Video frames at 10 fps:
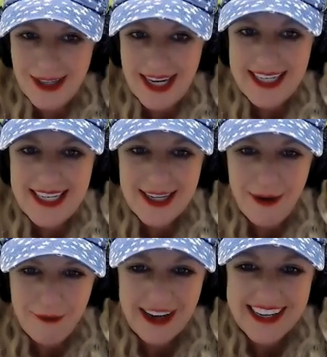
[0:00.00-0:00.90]
And he
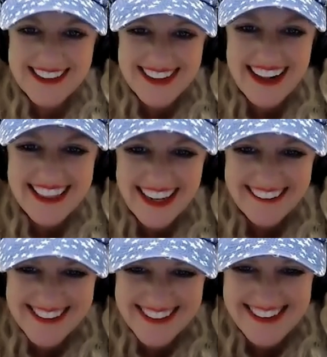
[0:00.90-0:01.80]
got fined
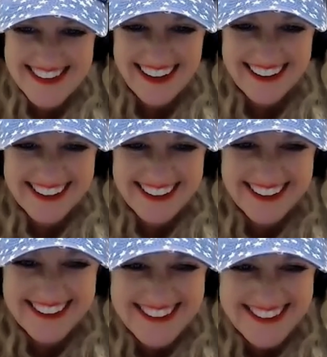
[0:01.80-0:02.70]
$10,000.